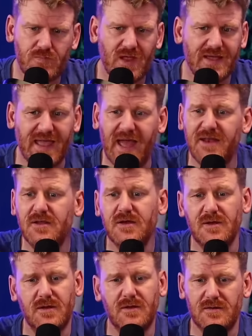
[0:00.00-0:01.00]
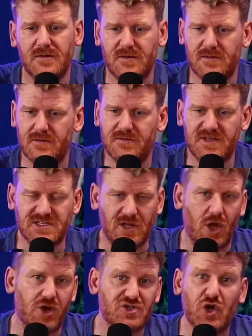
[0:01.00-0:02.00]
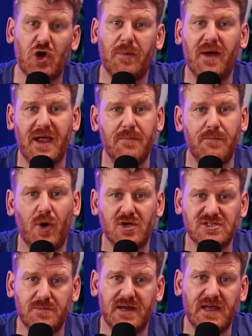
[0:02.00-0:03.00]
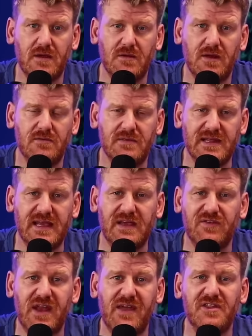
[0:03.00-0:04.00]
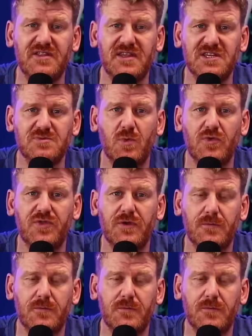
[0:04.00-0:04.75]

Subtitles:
Again, there's a lot of talk about him possibly leaving Everton this month.